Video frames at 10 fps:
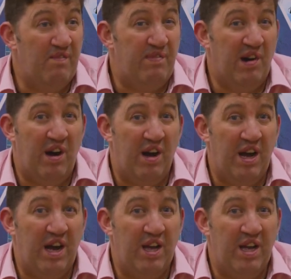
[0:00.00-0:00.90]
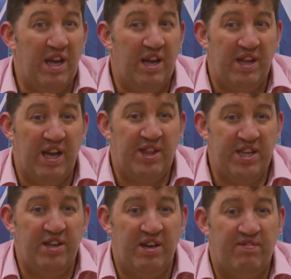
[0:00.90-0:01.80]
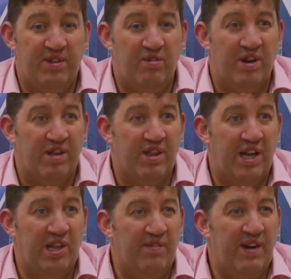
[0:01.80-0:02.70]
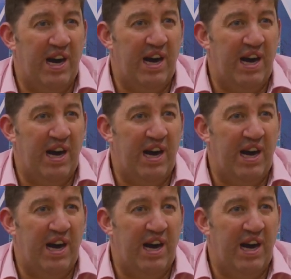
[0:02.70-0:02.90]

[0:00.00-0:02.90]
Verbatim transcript: but uh, I think you have to work that little bit